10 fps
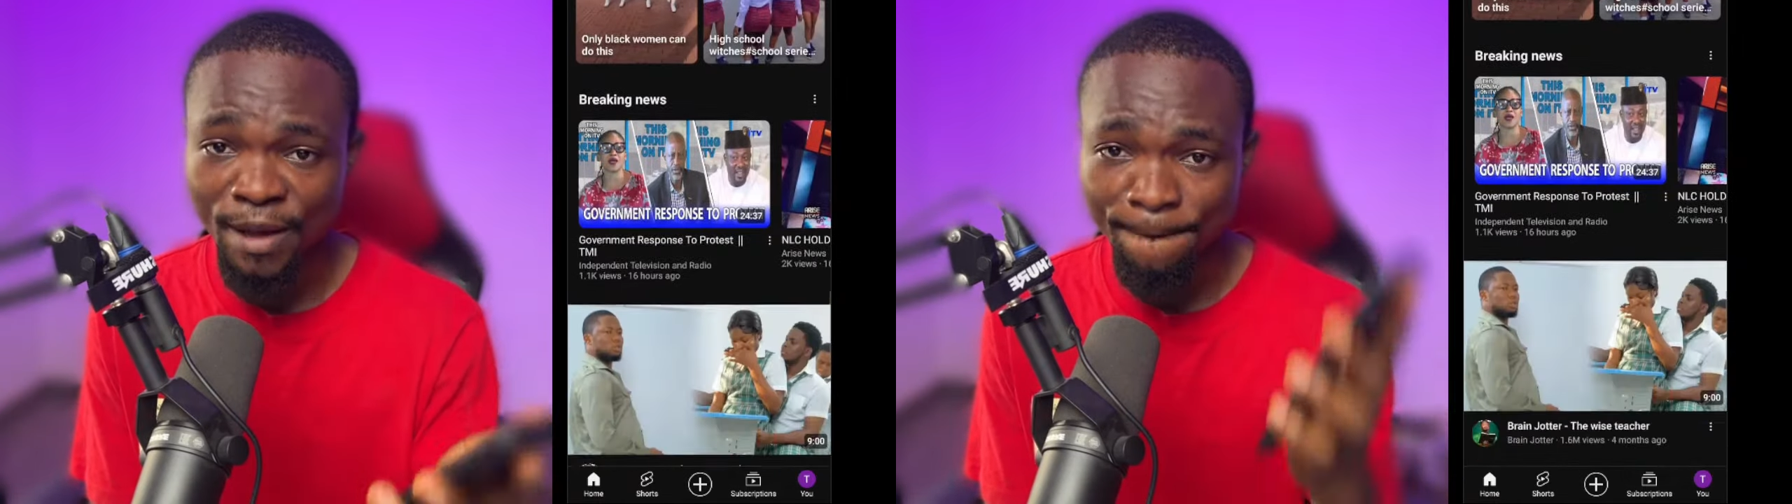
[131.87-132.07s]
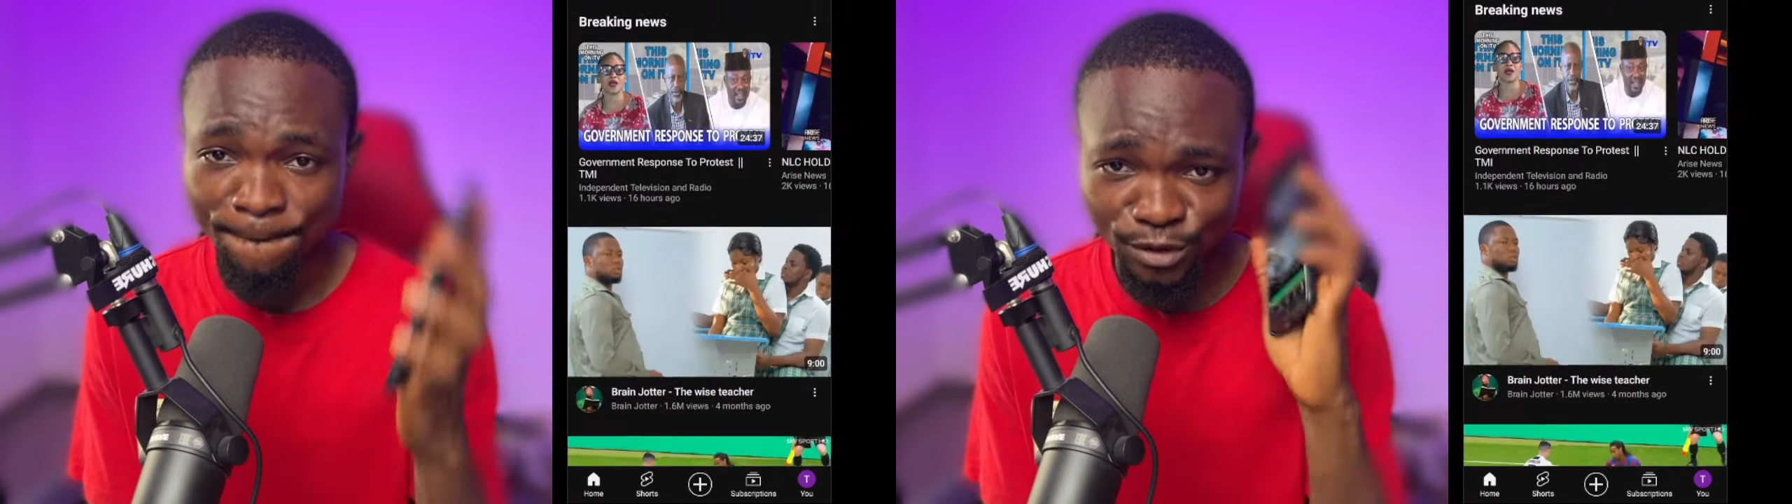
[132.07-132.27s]

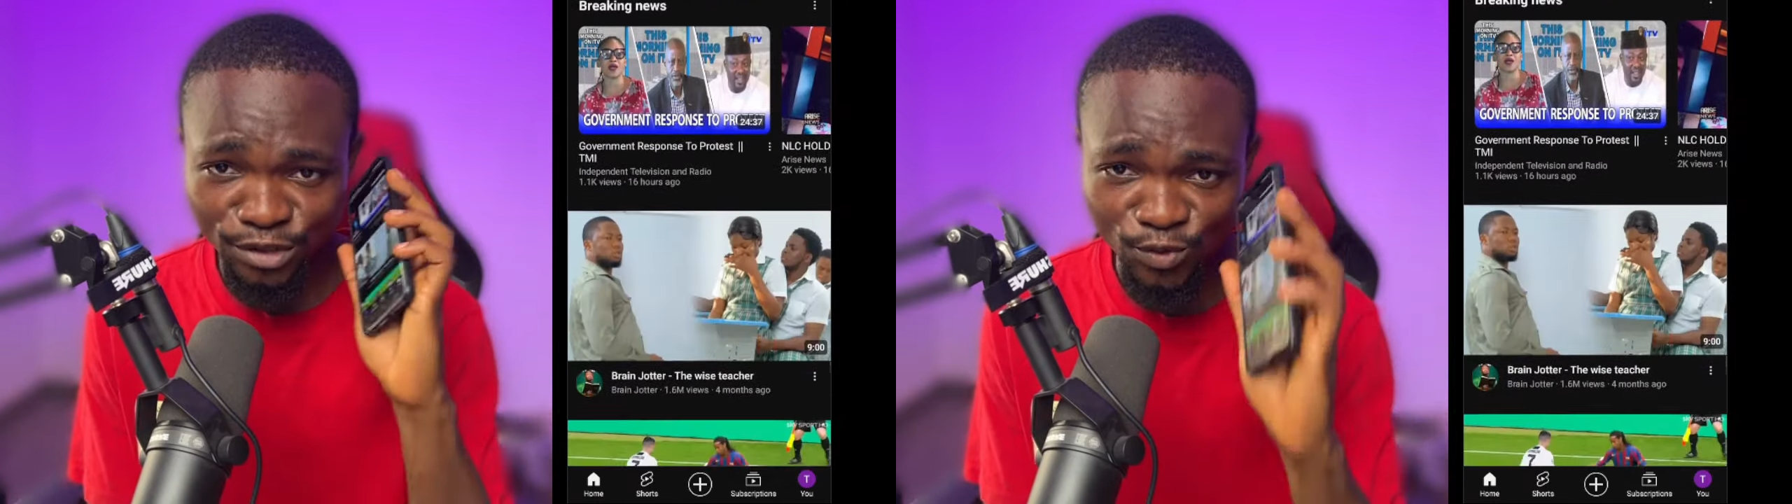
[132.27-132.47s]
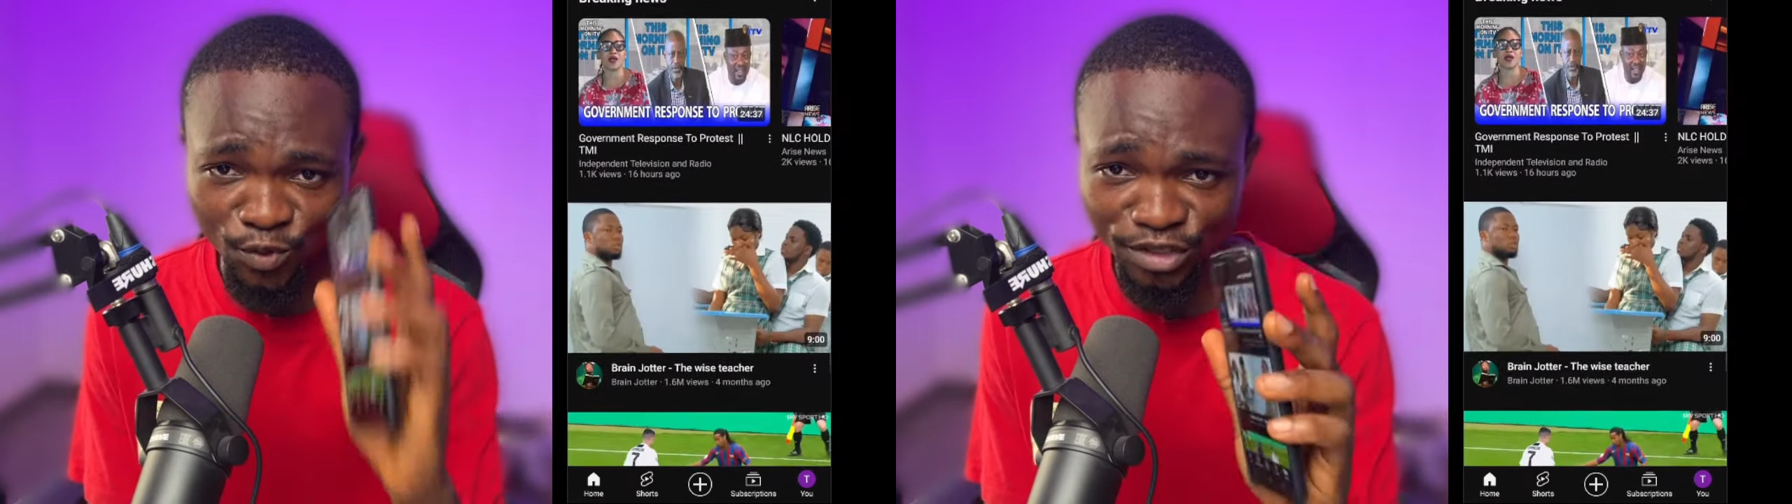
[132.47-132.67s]
But
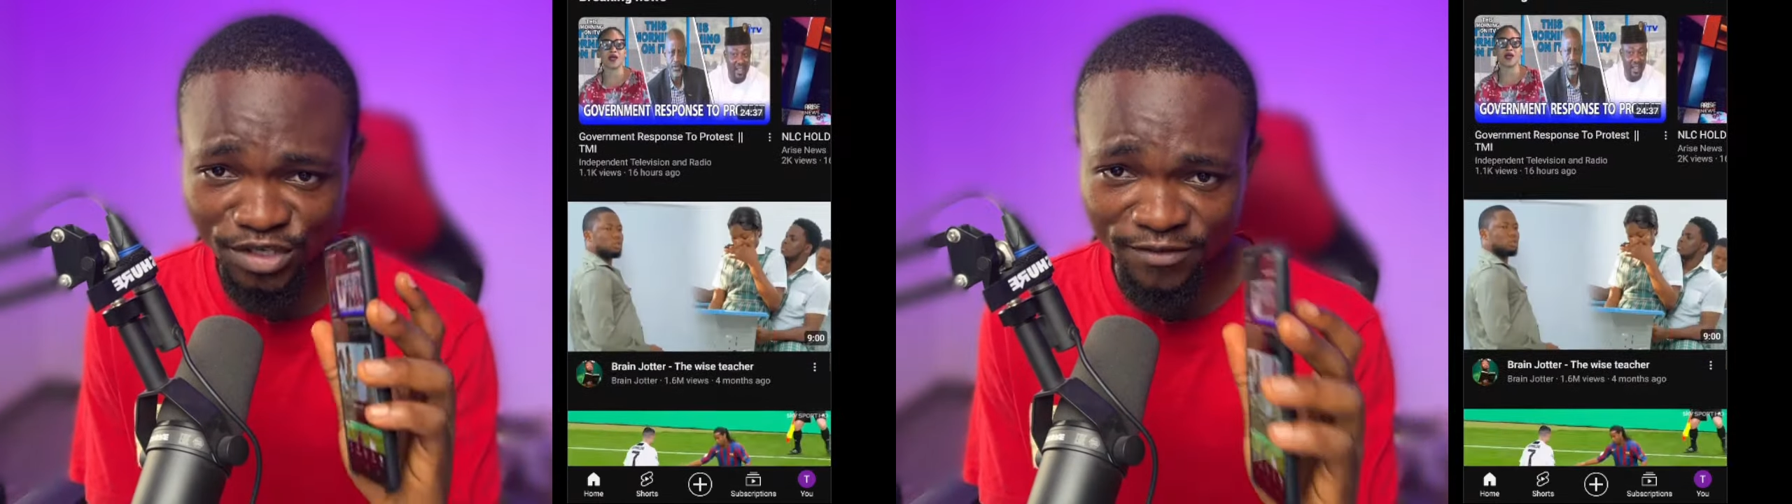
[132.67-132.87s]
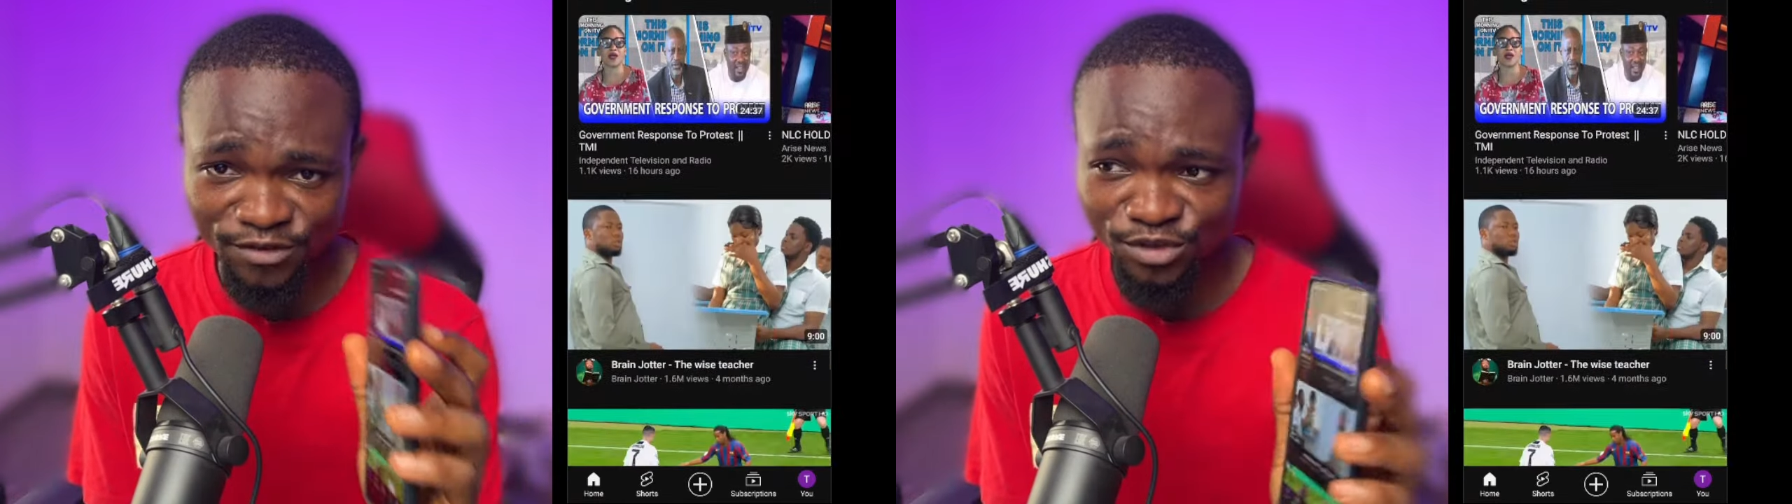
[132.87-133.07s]
what you
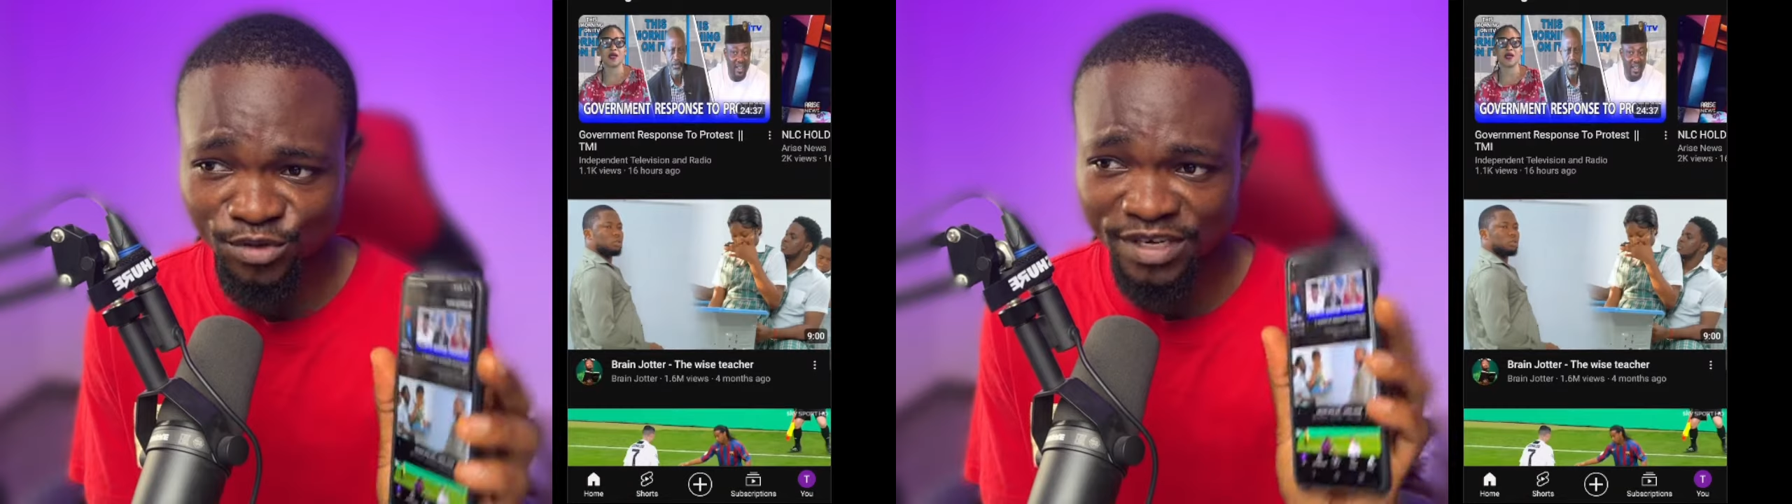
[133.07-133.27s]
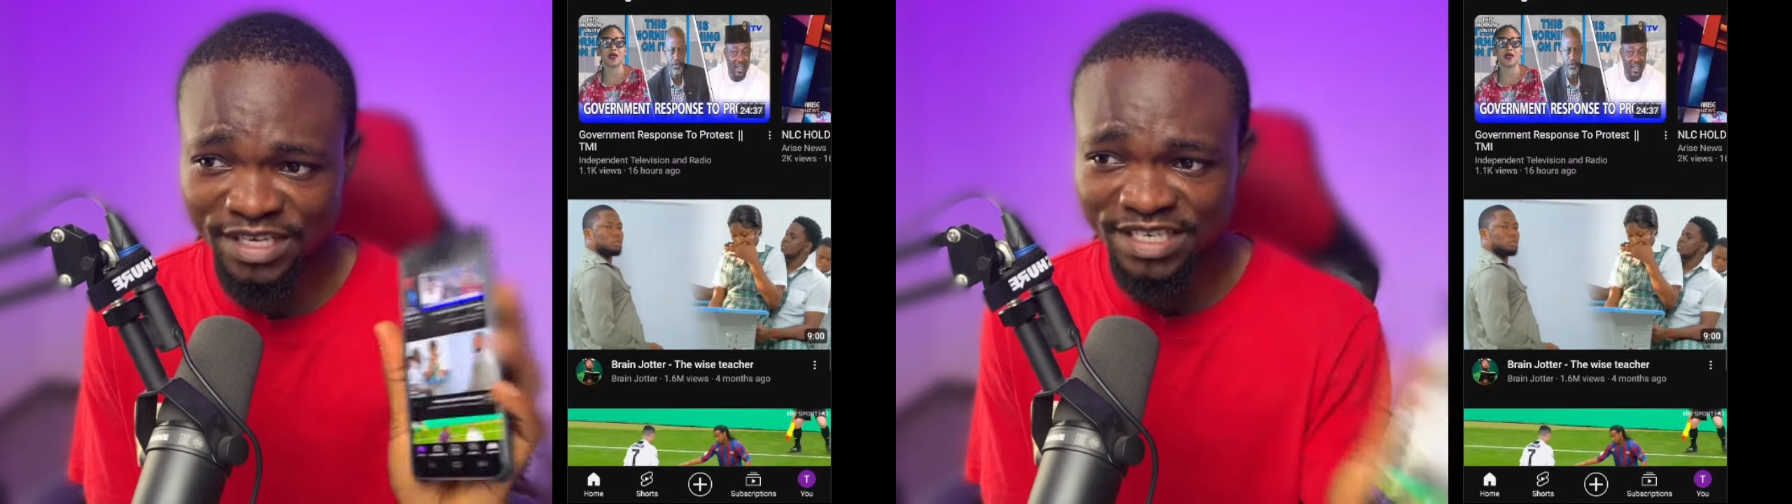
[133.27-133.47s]
have to do
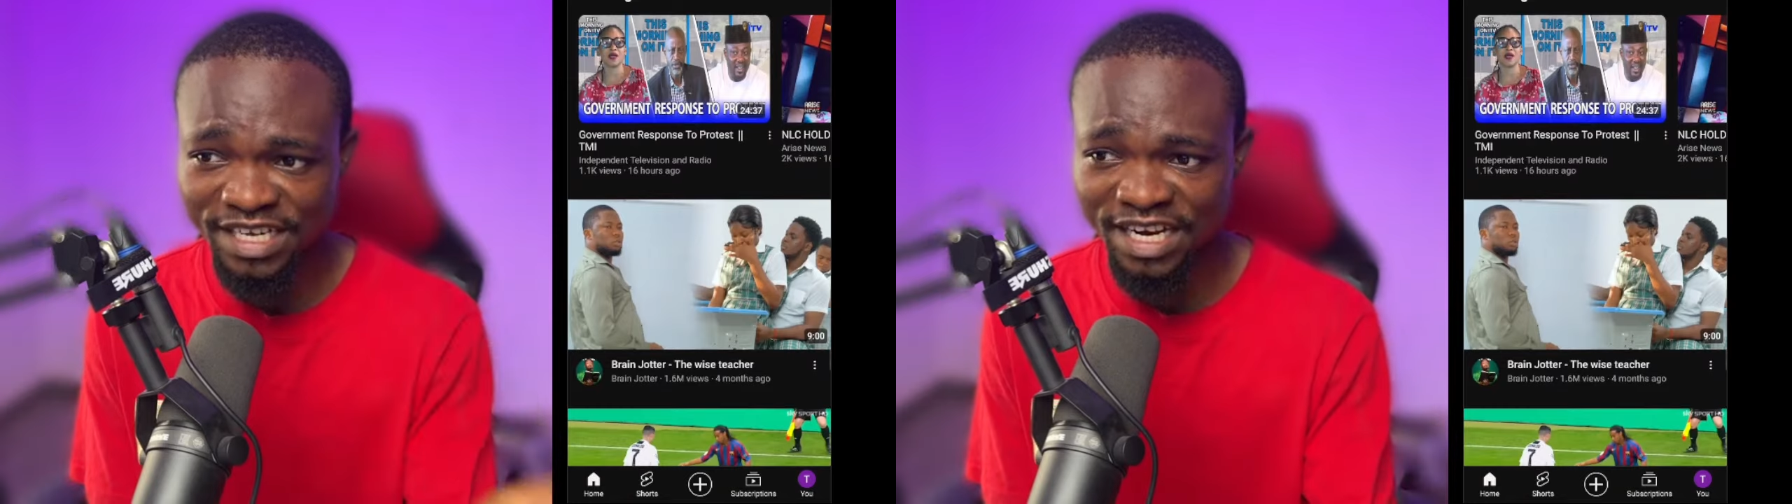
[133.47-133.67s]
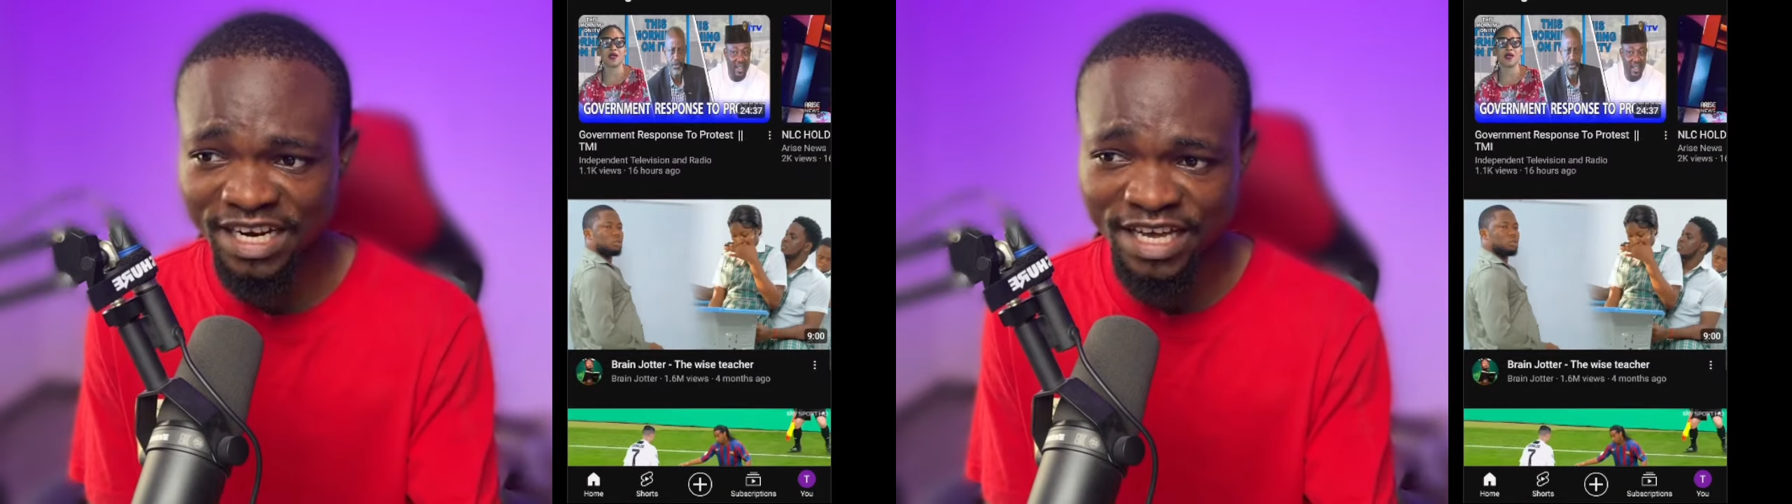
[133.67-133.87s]
is
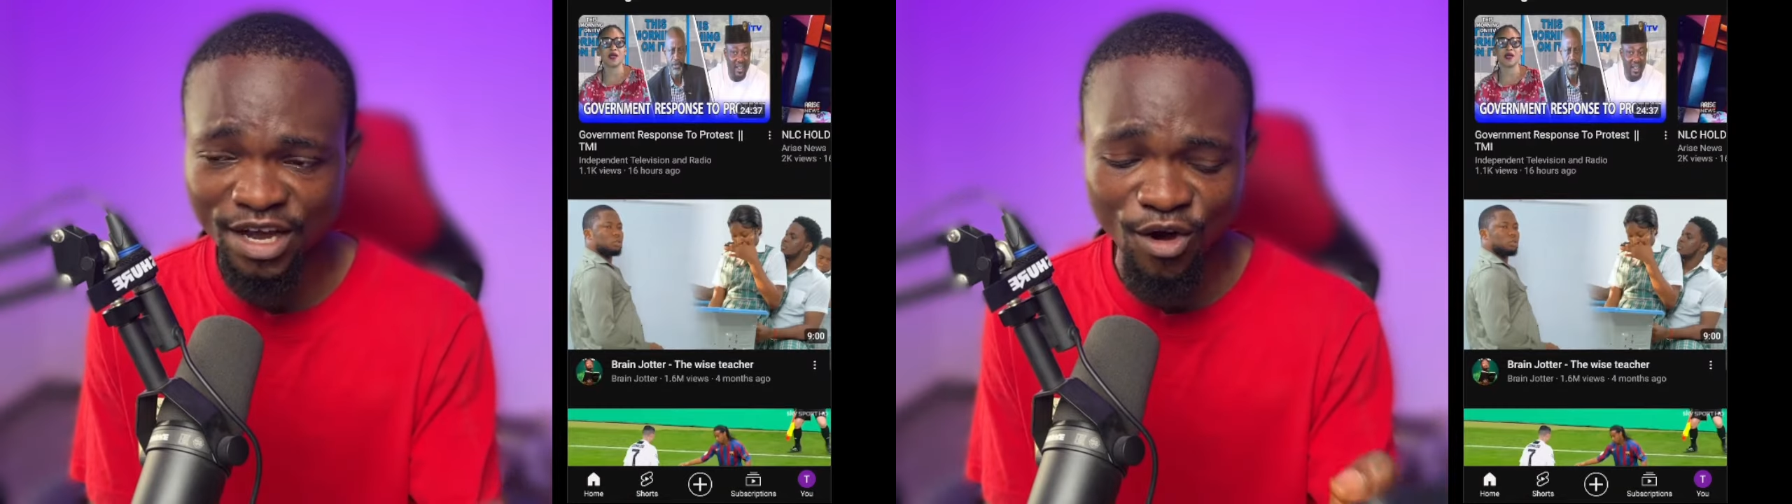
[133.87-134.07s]
click